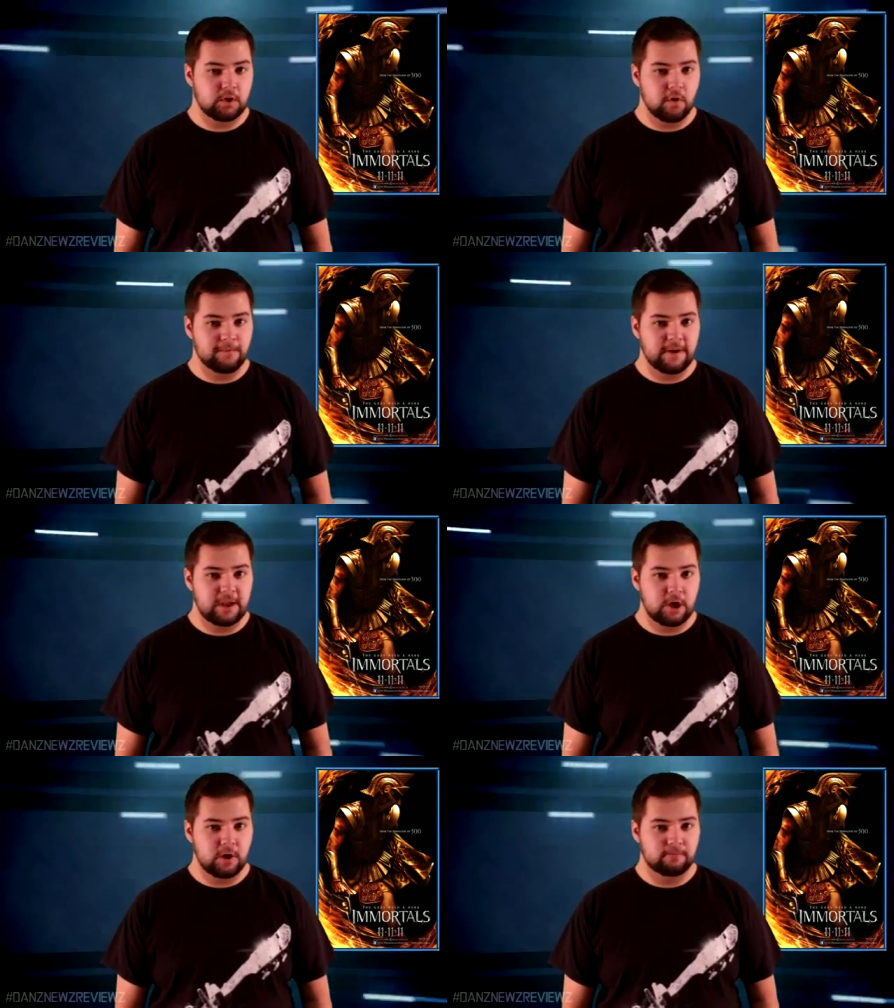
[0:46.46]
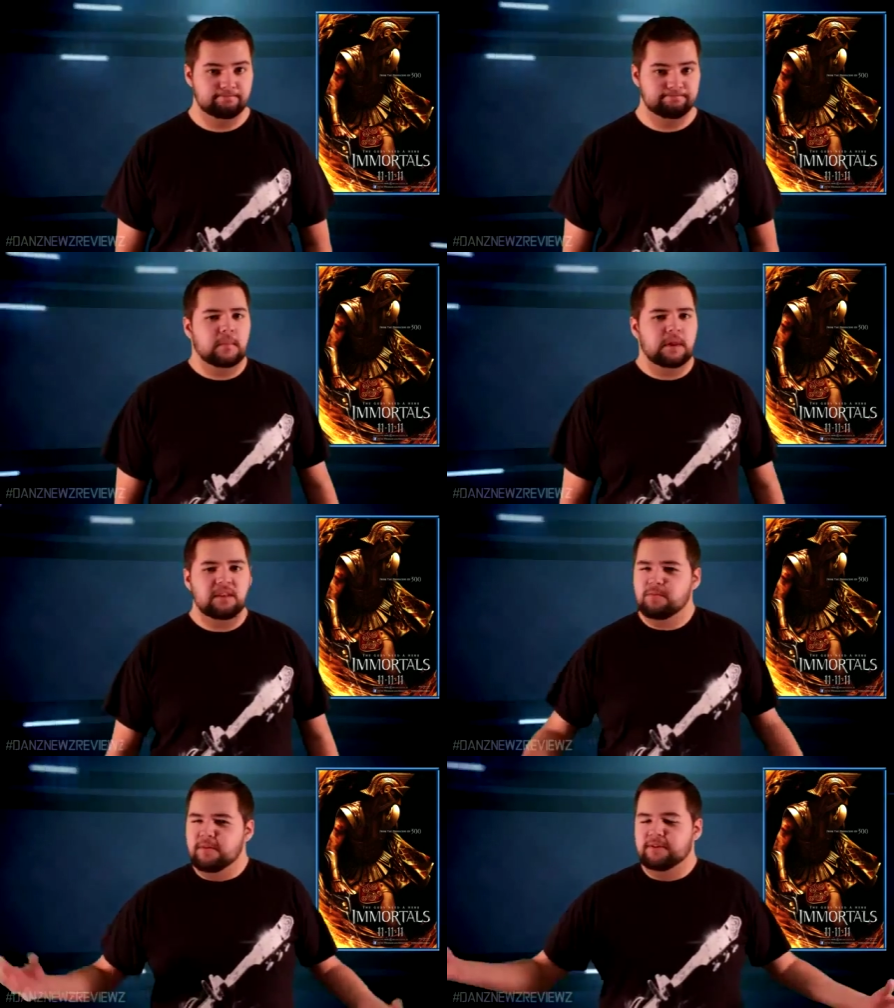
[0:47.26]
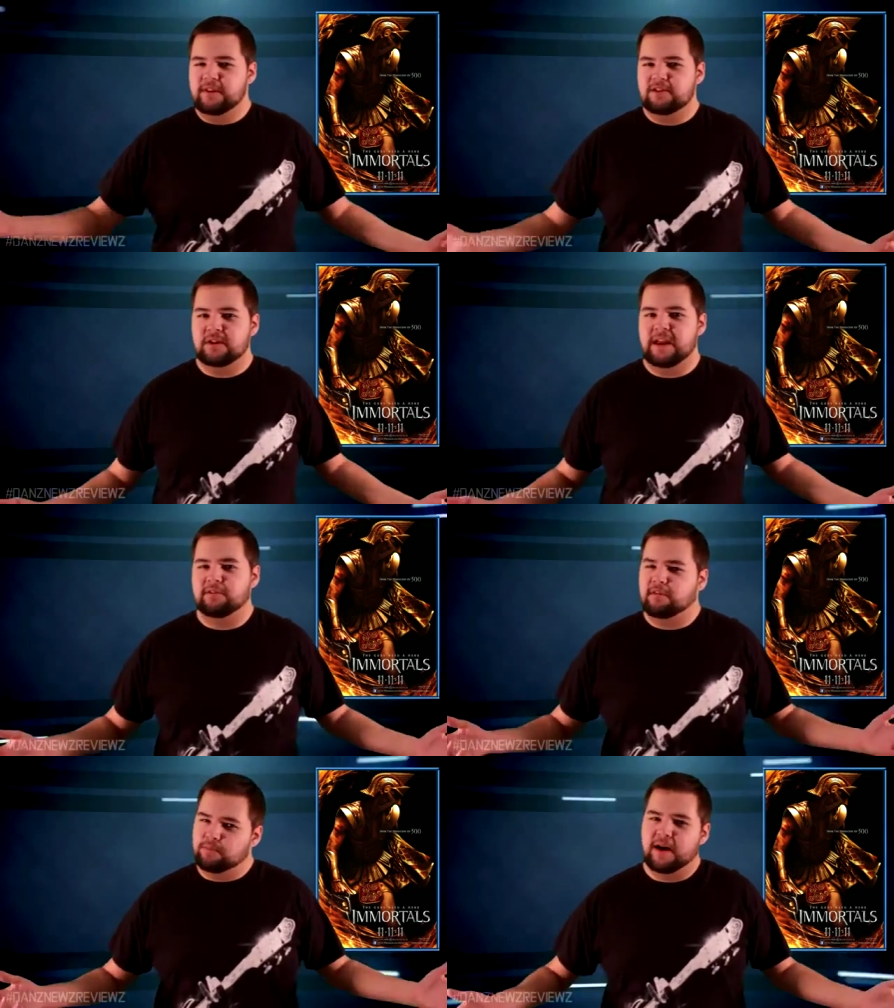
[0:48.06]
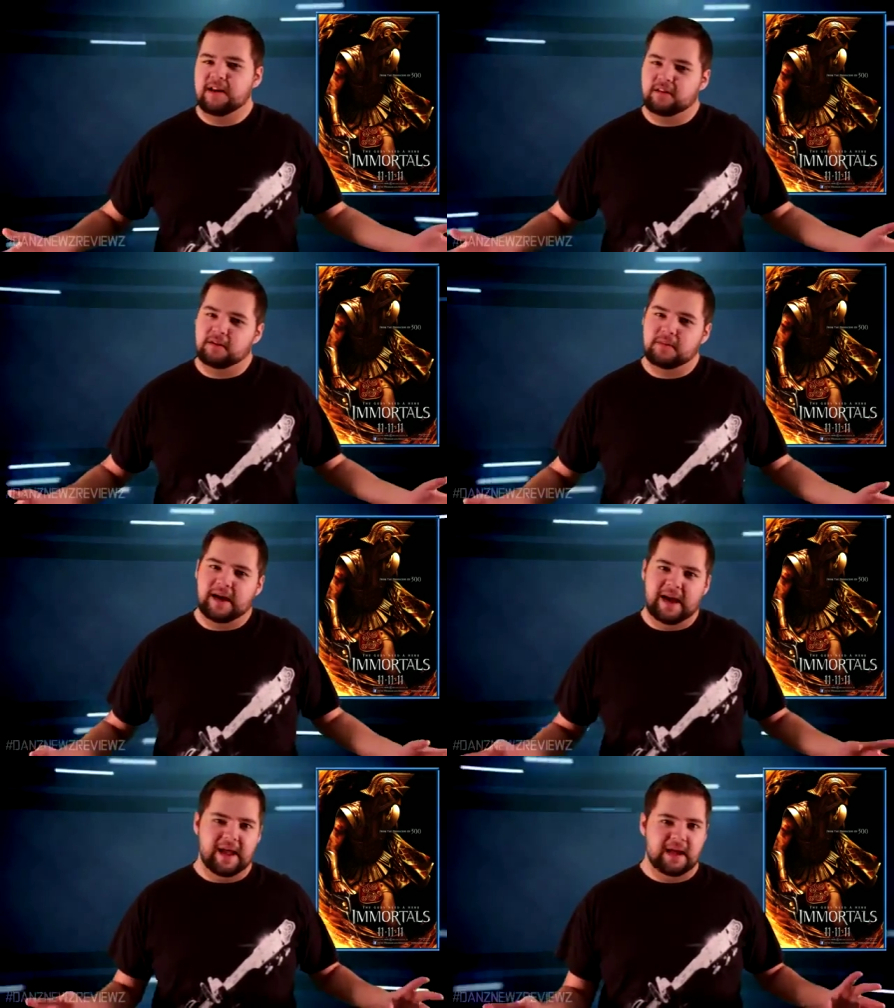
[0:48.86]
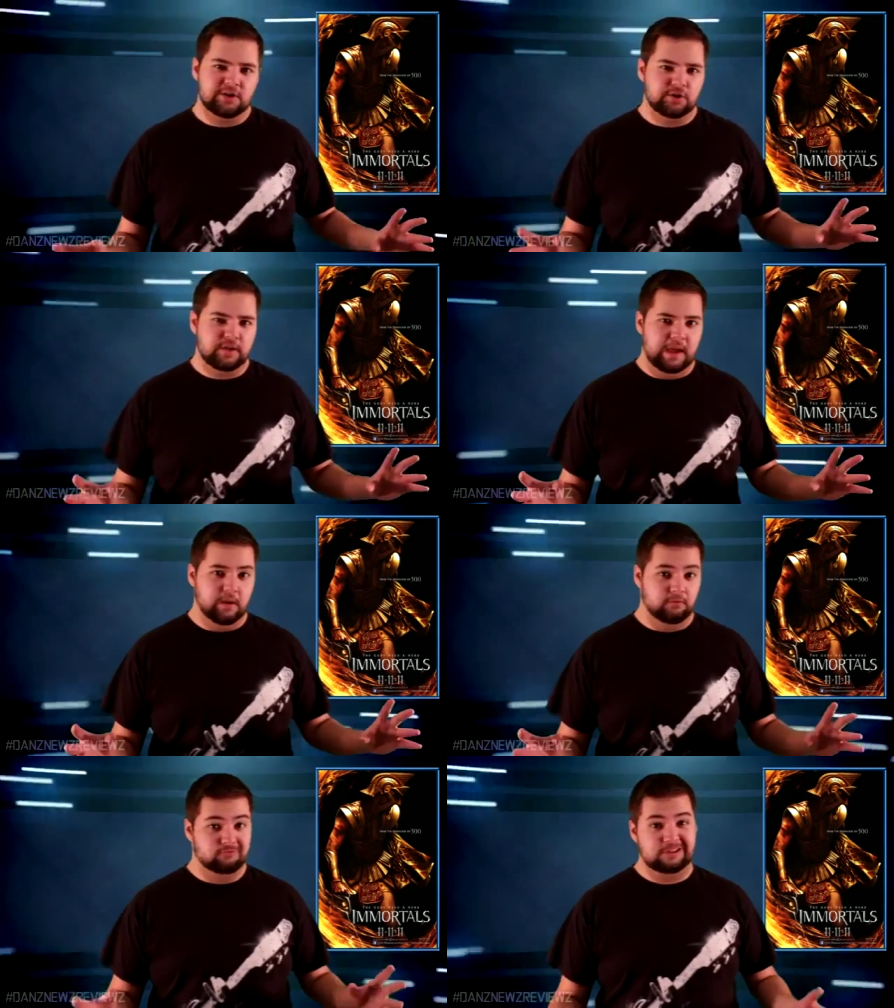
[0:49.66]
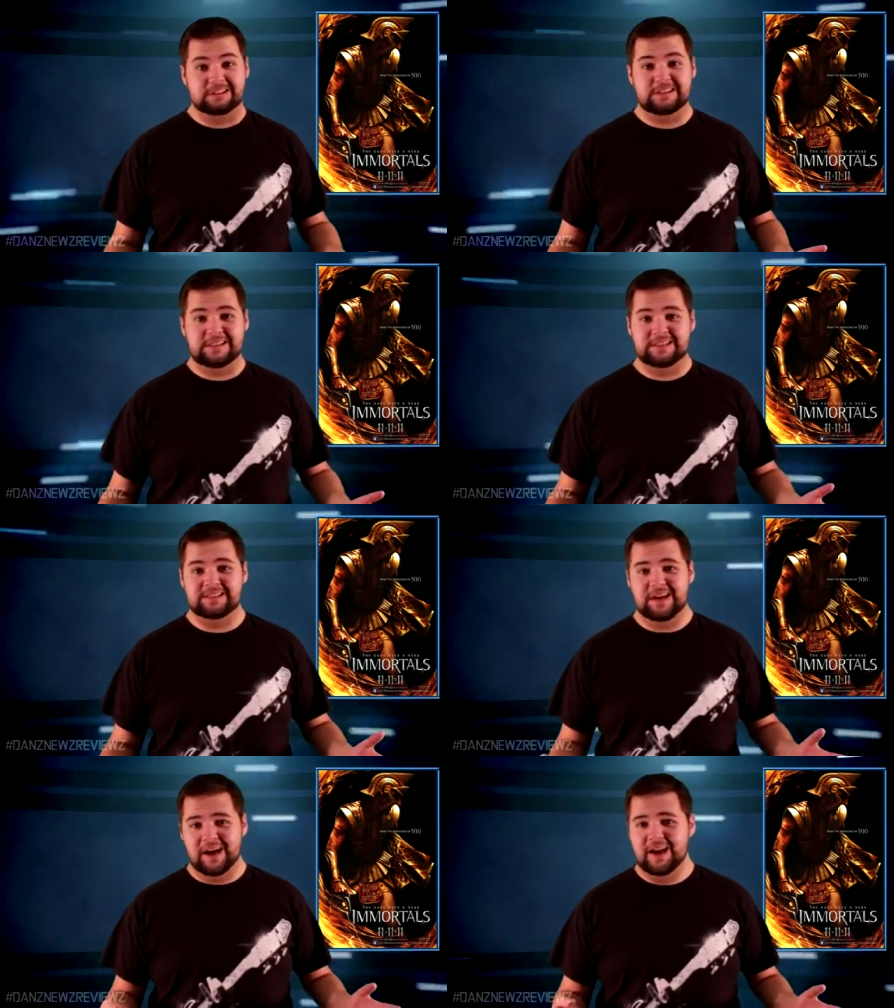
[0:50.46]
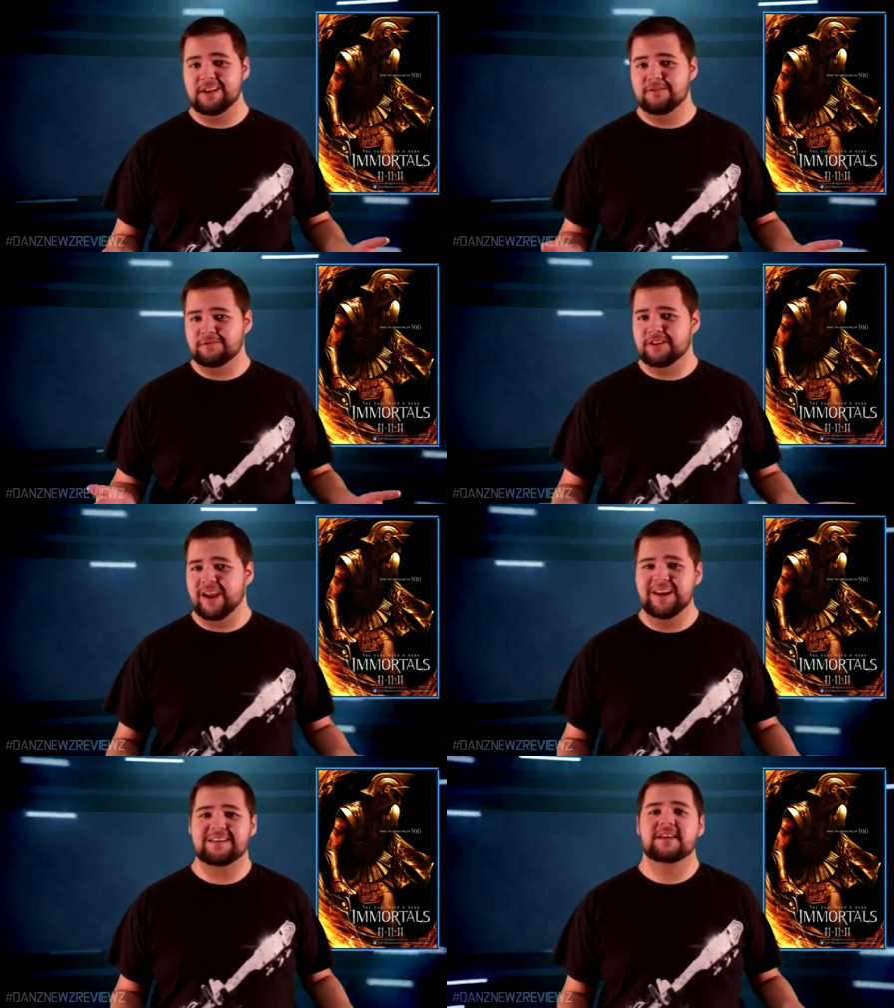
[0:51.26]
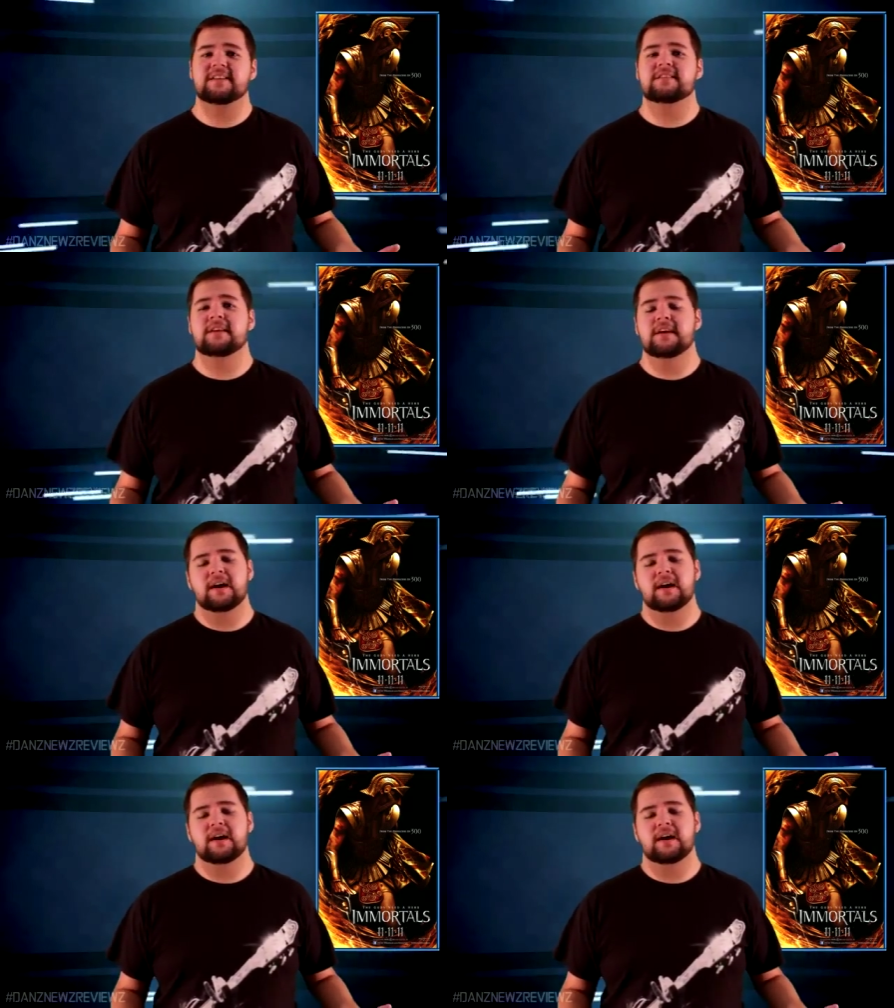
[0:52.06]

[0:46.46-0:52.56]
Go figure. This movie was actually kind of surprising to me. I actually really kind of liked it.